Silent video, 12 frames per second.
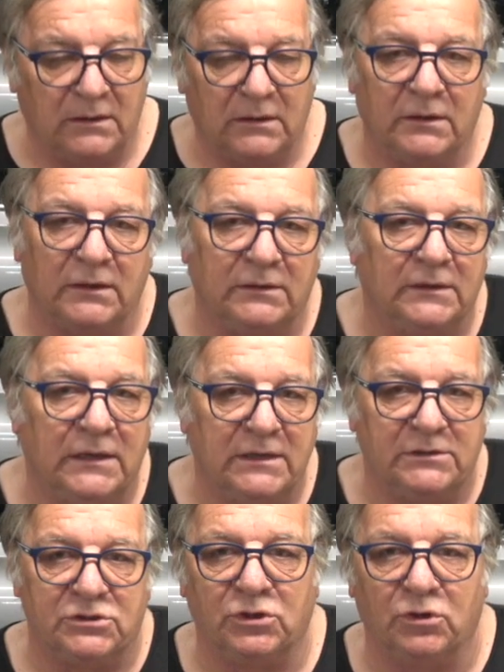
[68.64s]

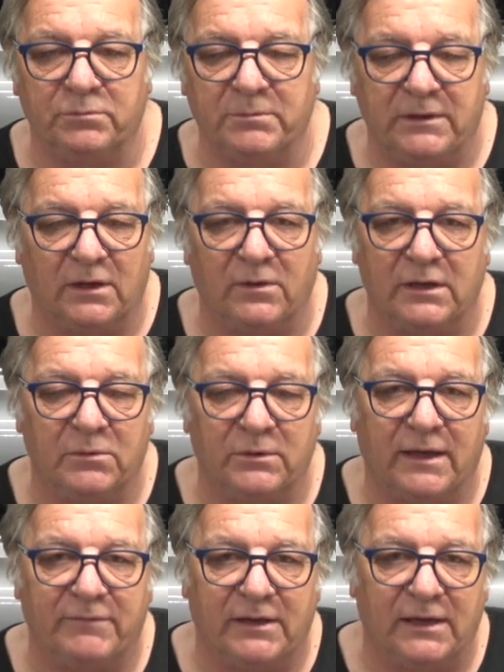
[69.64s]
he assured me though he would
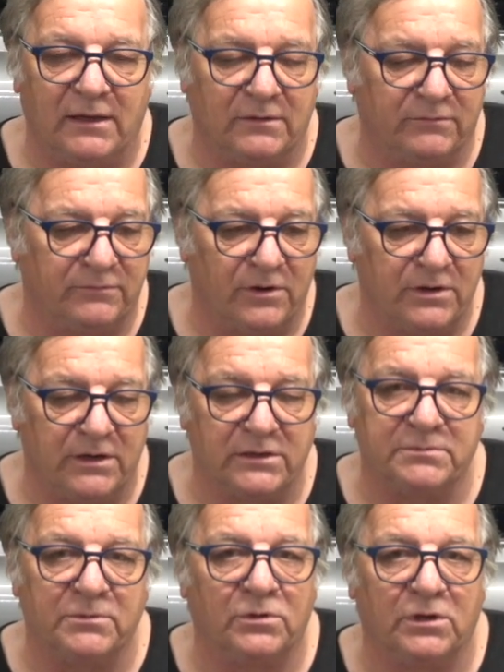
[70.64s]
have it out the very
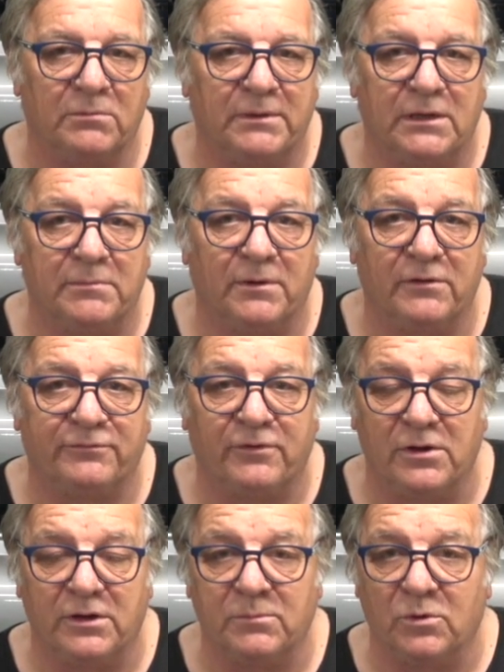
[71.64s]
next morning. It'd be here by
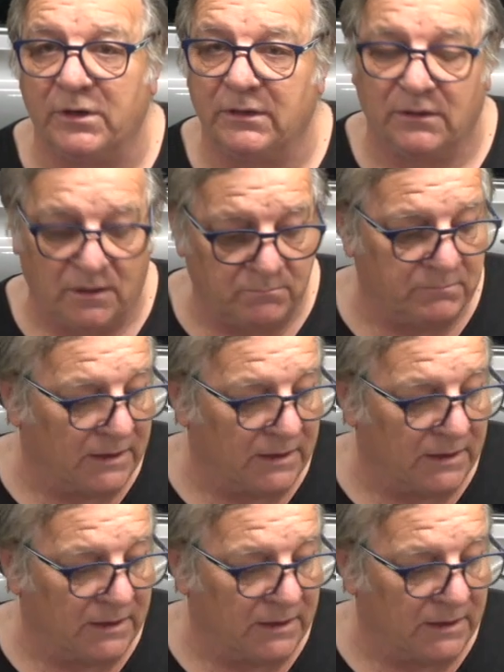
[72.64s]
Friday morning, and